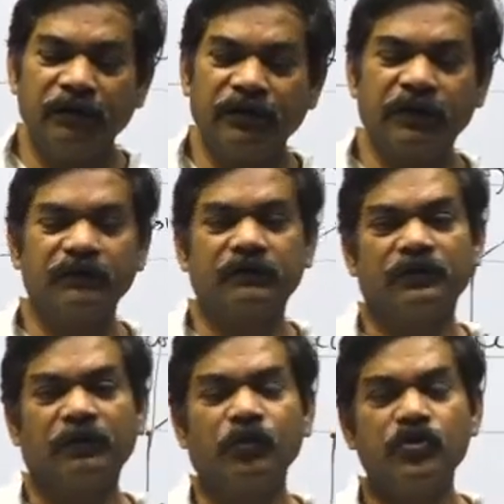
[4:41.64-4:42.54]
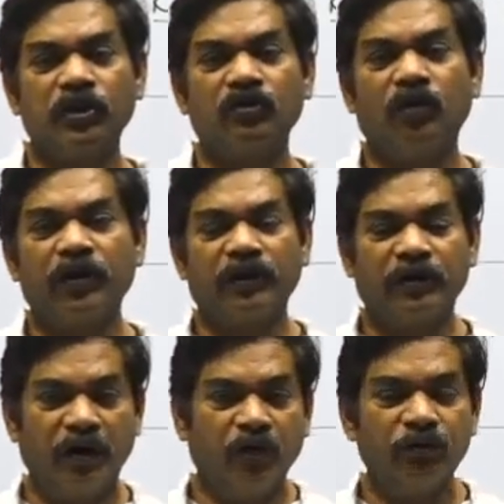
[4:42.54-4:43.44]
it is the motion
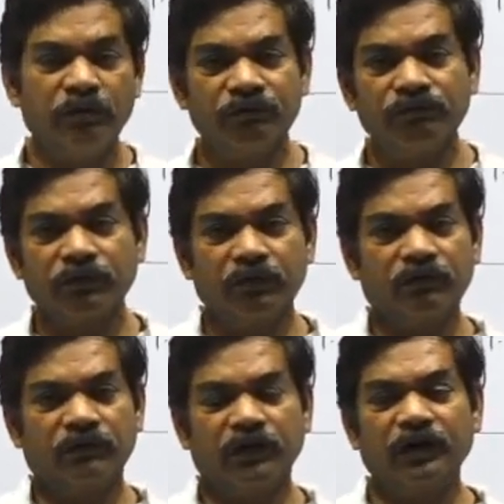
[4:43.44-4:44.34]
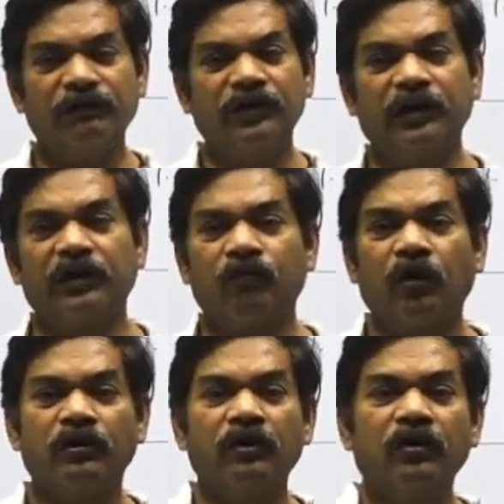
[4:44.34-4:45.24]
on ground, generally we take
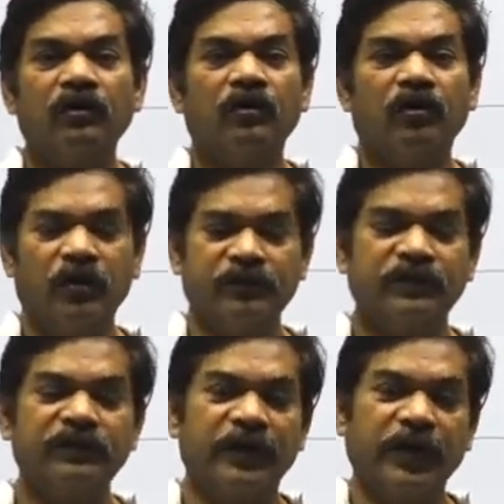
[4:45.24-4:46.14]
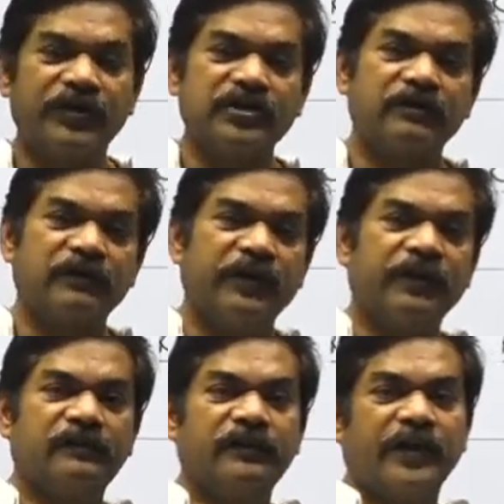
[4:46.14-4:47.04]
what? Horizontal direction is the
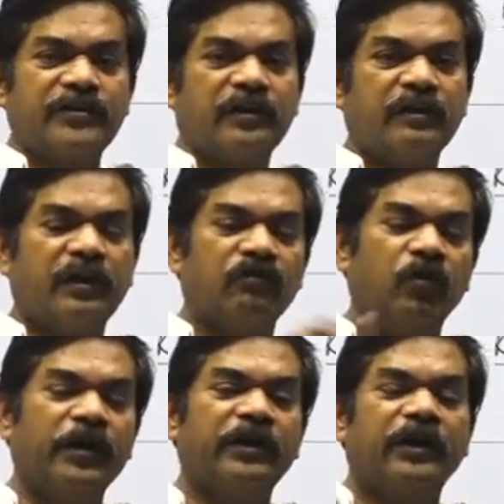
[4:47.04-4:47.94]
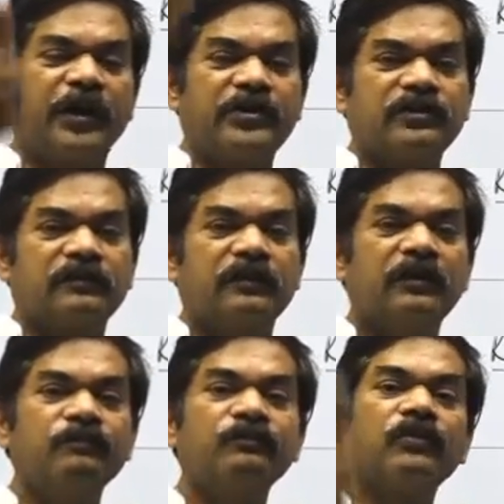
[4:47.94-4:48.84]
x direction and vertical direction is
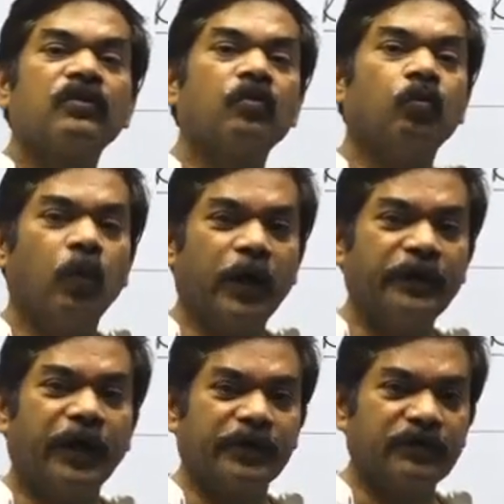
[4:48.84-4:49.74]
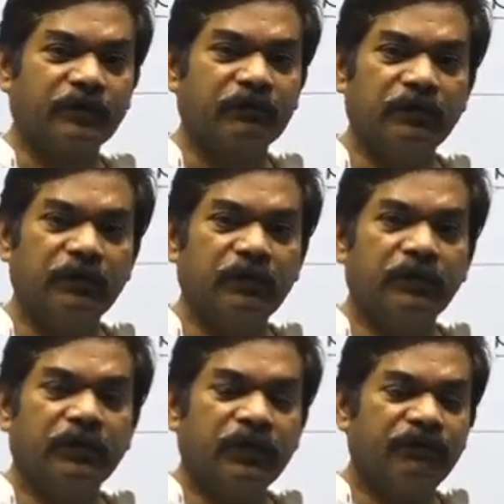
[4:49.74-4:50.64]
the y direction.
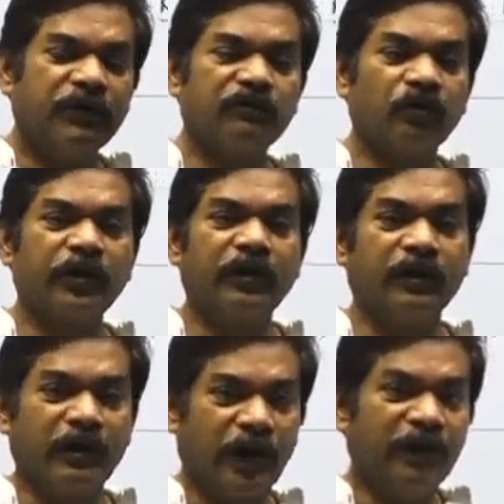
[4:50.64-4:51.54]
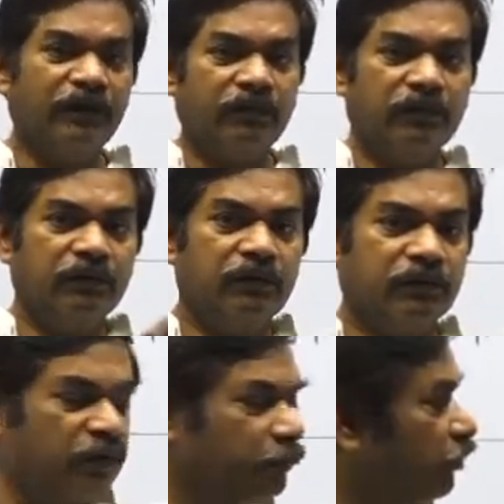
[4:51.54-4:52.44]
If it is on an incline,
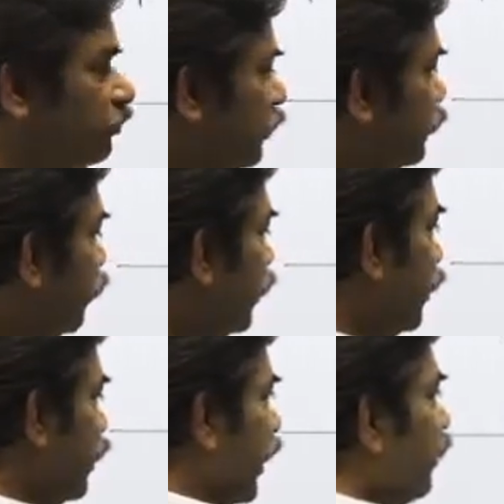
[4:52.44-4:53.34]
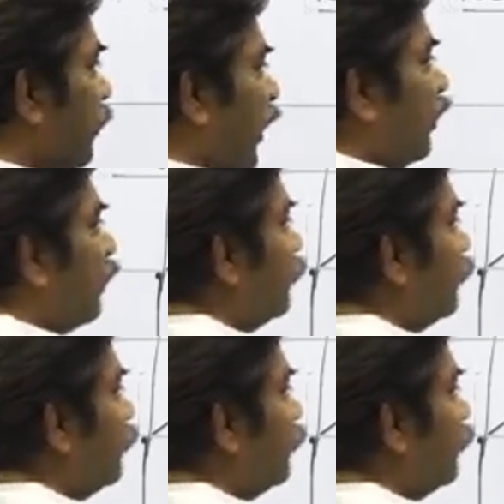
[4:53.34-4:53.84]
suppose it's on an inclined plane,